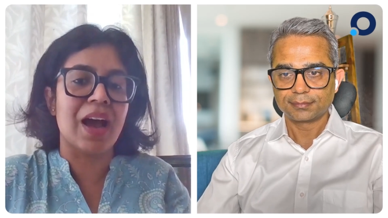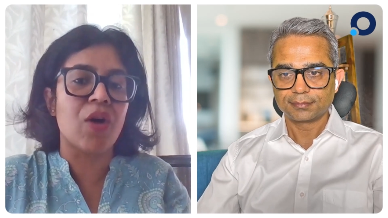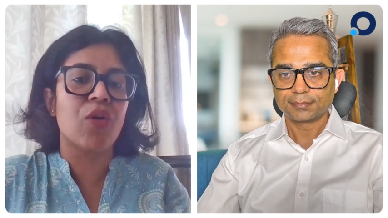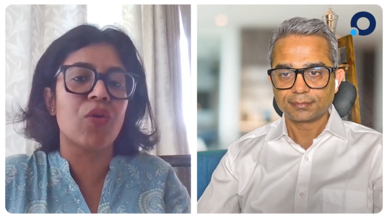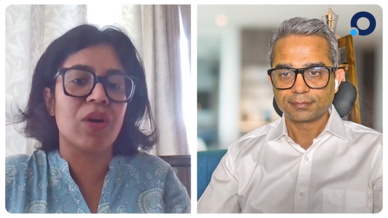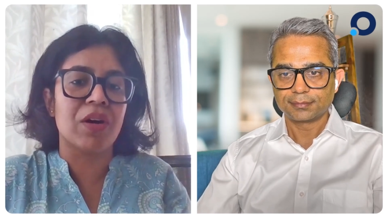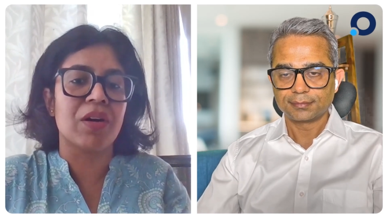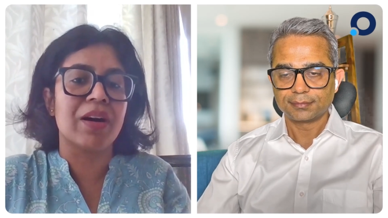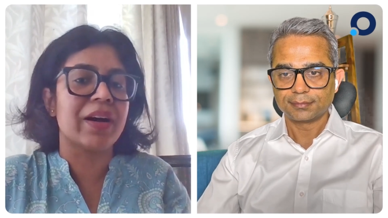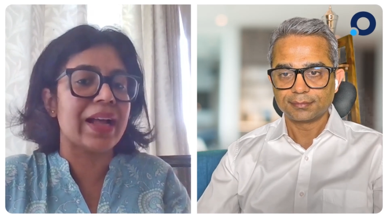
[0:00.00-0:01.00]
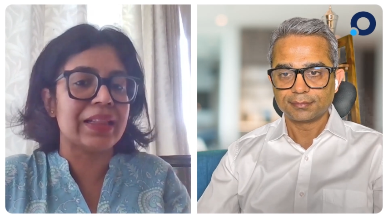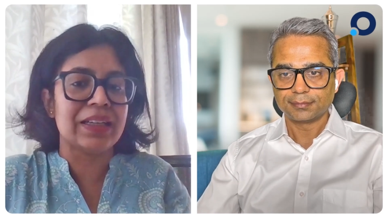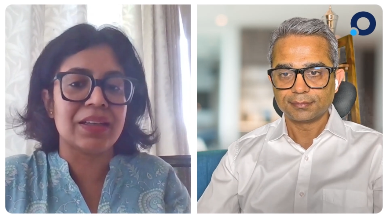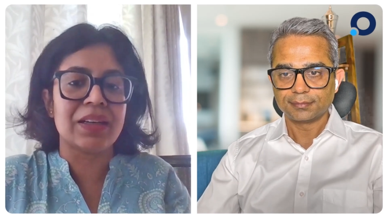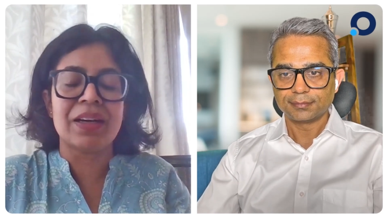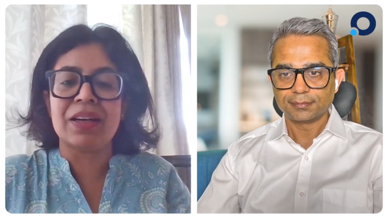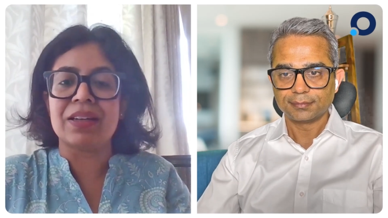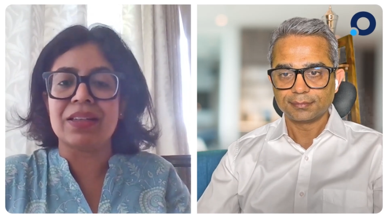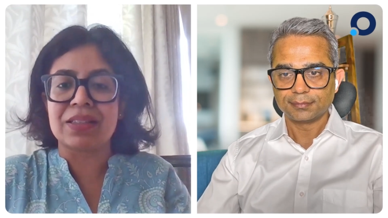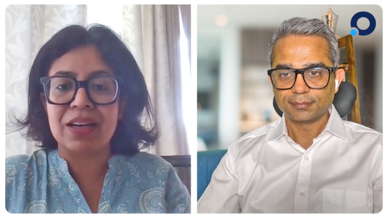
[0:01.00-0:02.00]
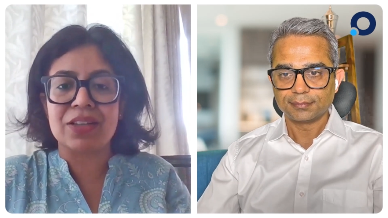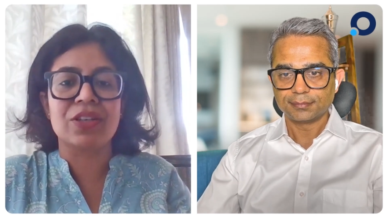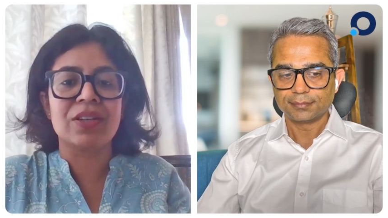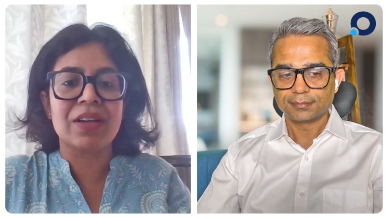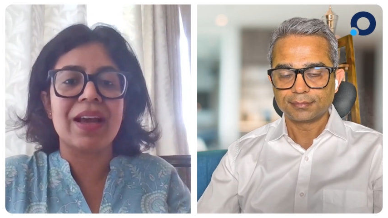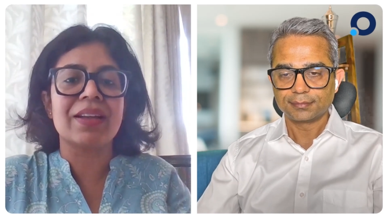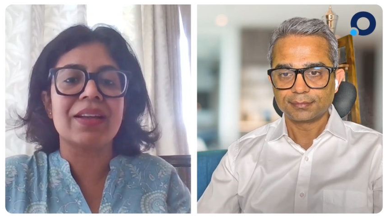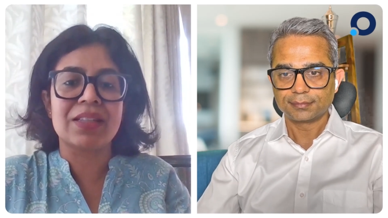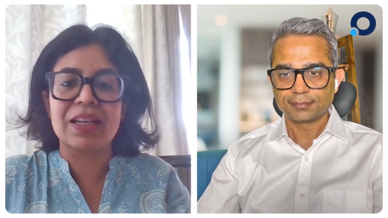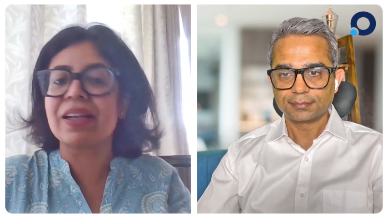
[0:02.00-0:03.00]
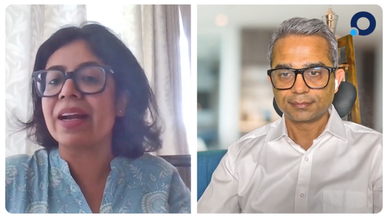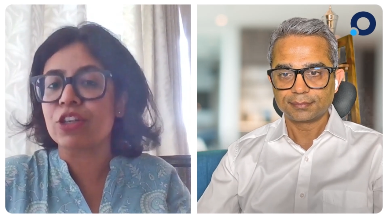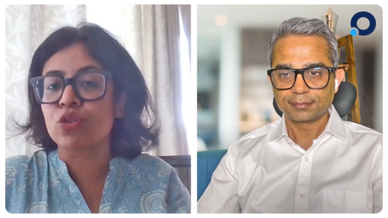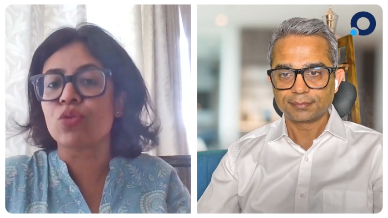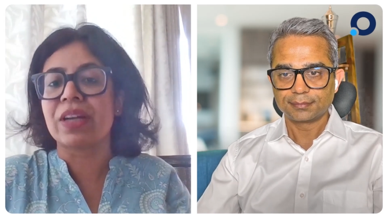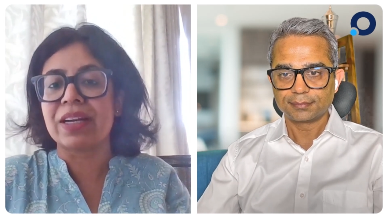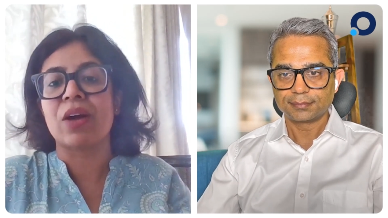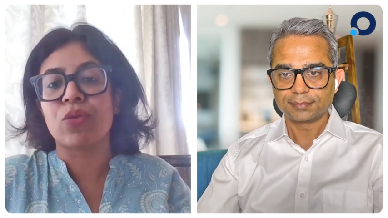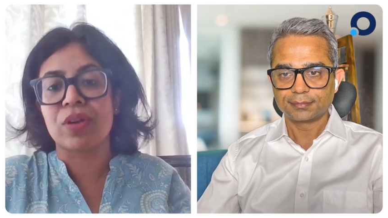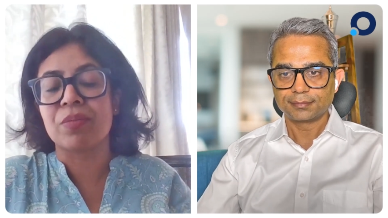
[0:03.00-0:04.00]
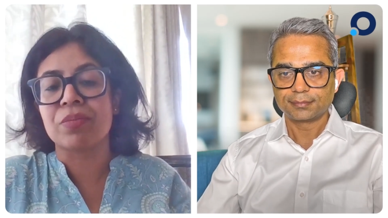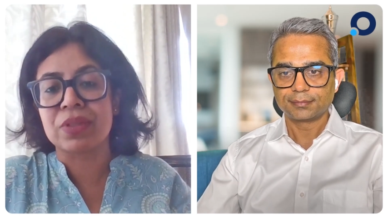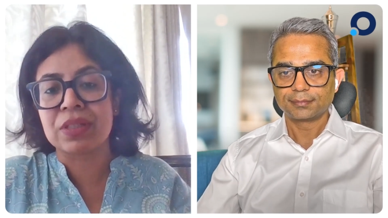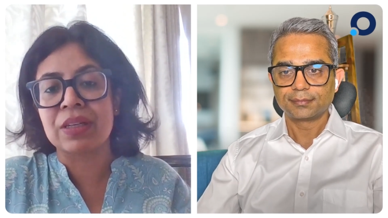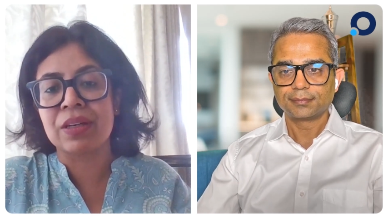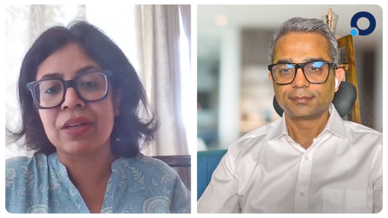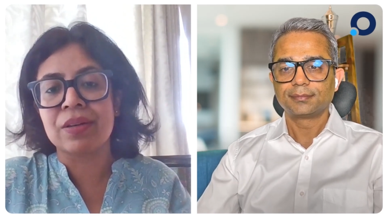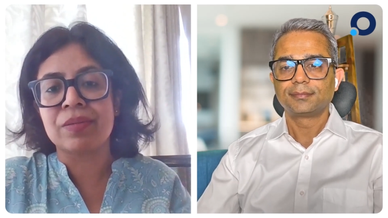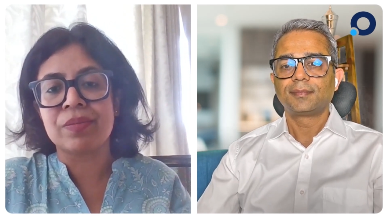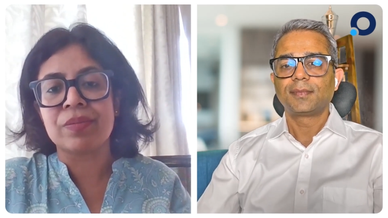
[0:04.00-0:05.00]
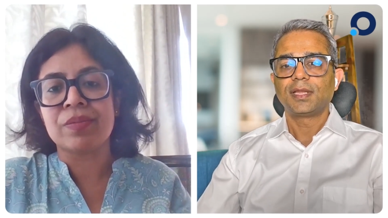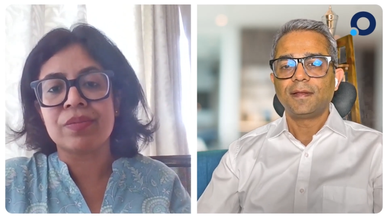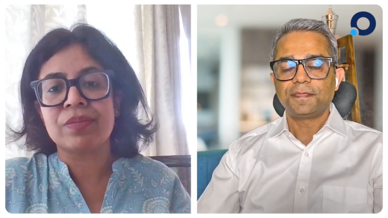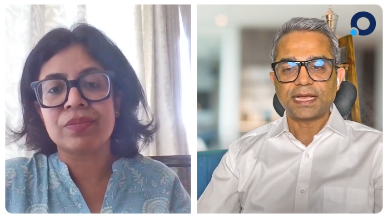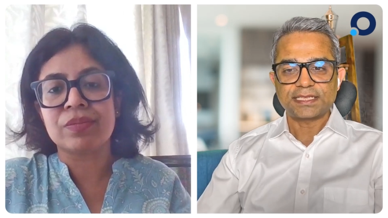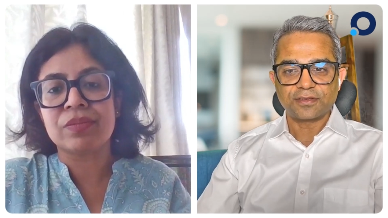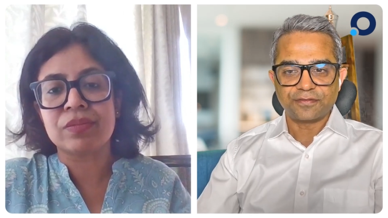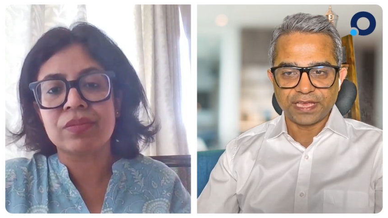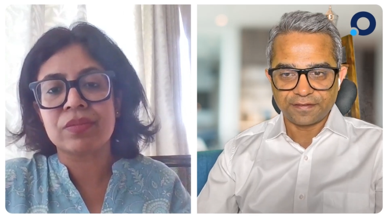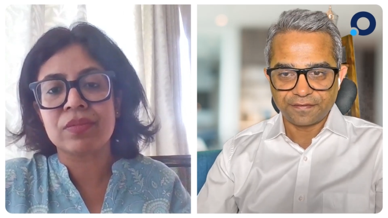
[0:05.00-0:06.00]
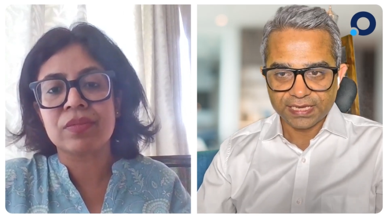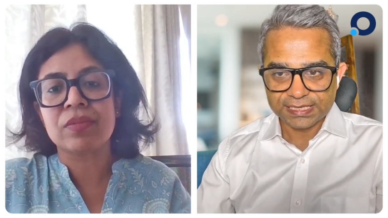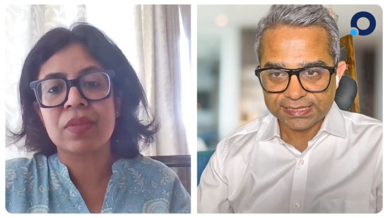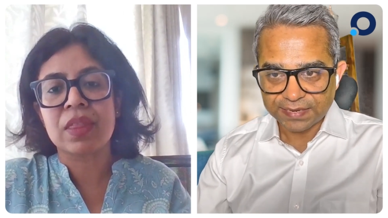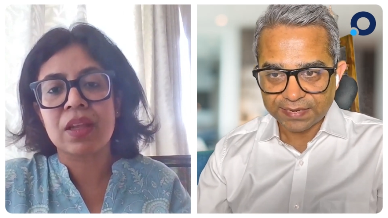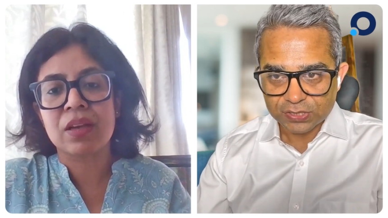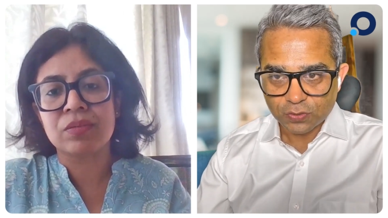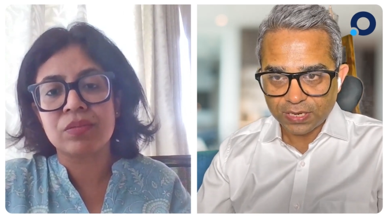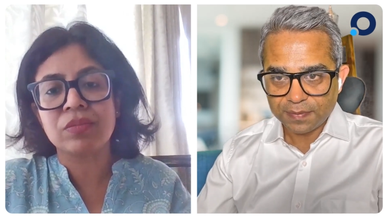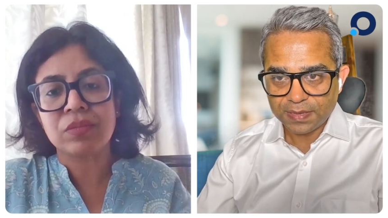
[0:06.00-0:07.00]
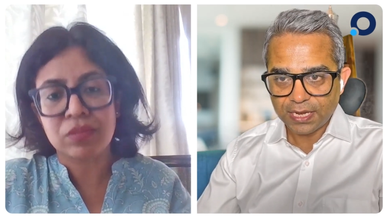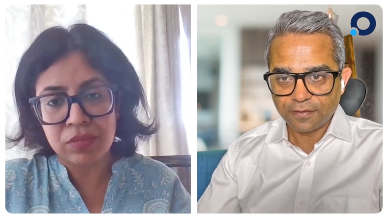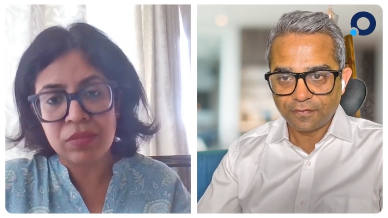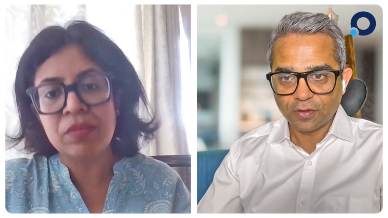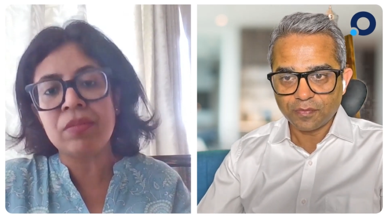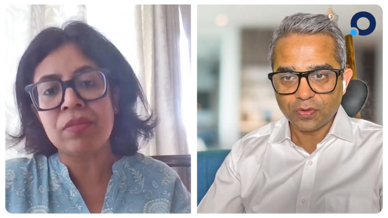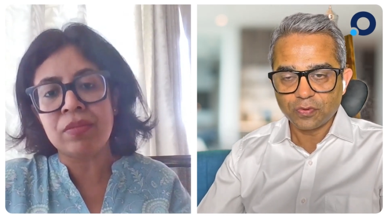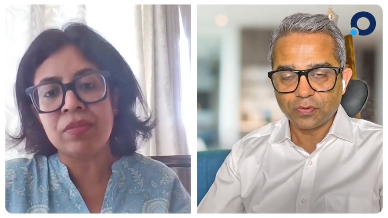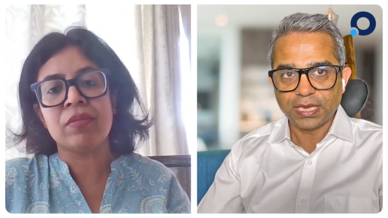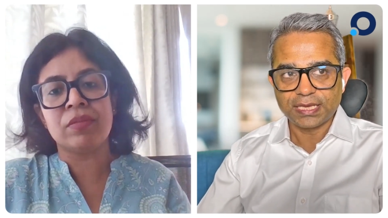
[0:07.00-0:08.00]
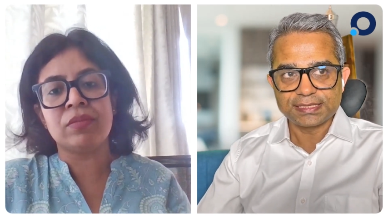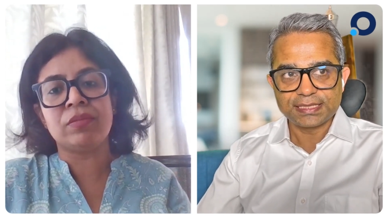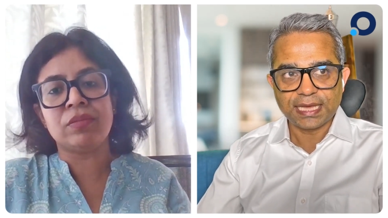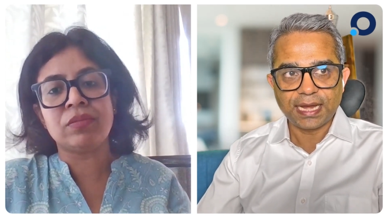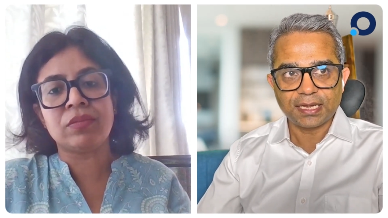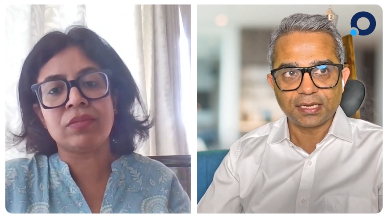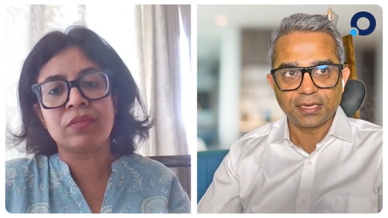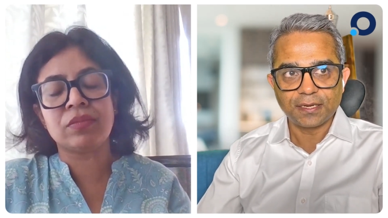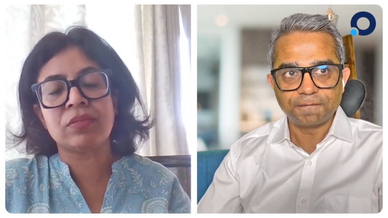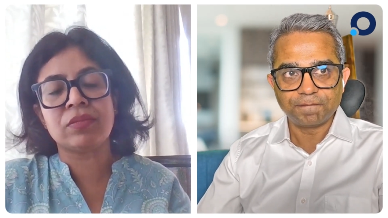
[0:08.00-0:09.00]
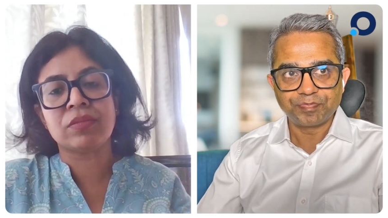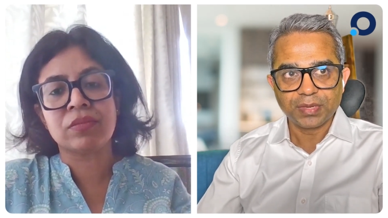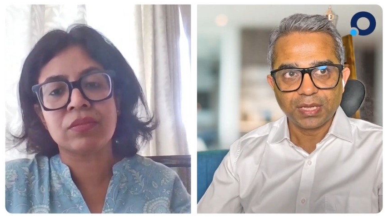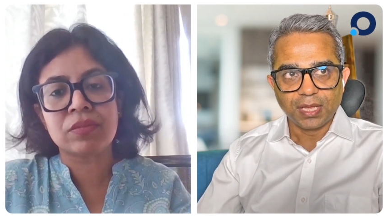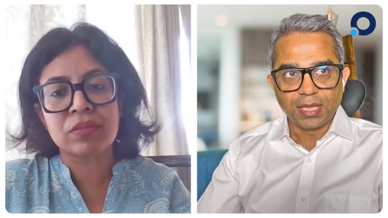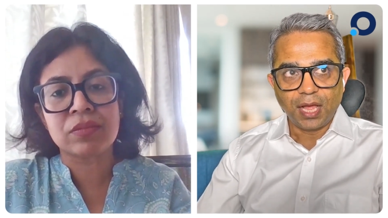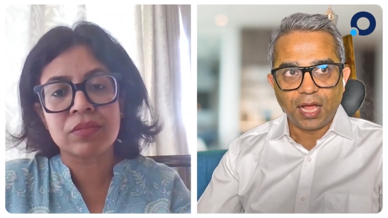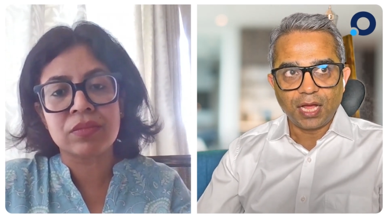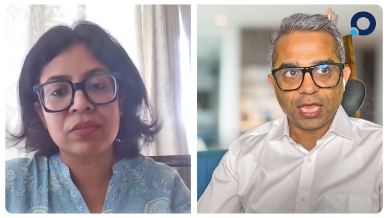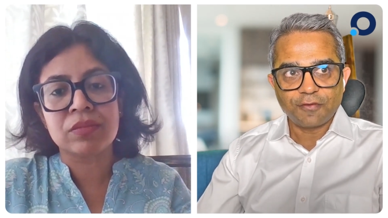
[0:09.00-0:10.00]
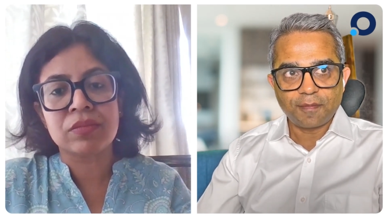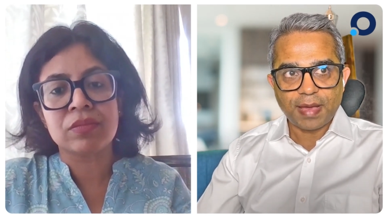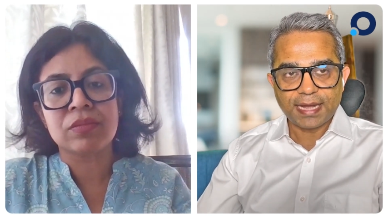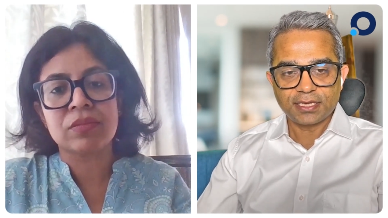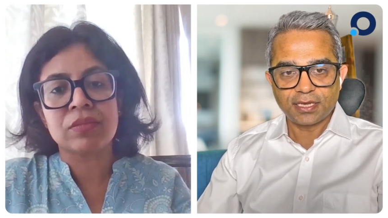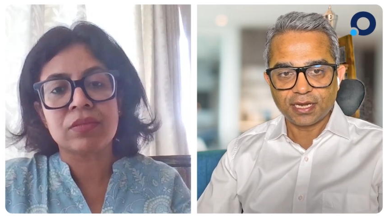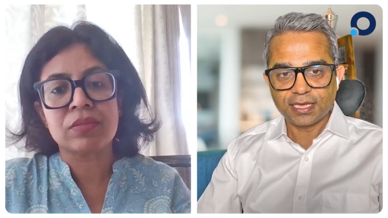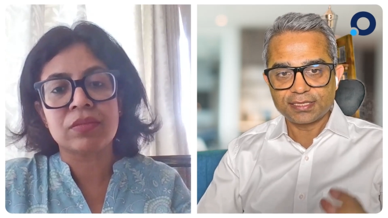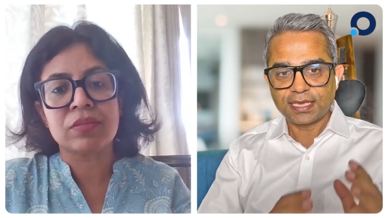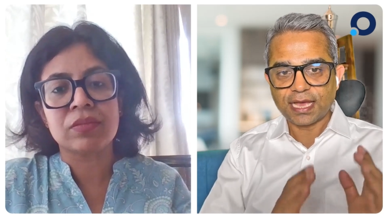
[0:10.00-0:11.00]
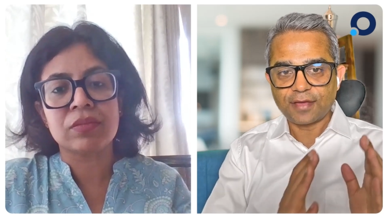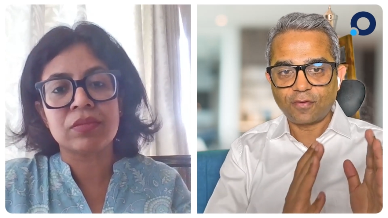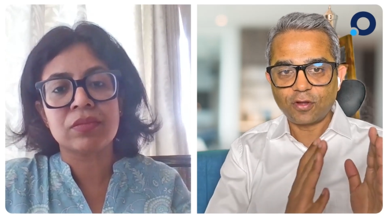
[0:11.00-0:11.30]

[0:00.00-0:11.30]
Speaker 1: allow uh, a healthy discussion, and still get you great outcomes.
Speaker 2: That's a very fair statement. So, what I'm hearing from you is that um, uh, if a manager is, I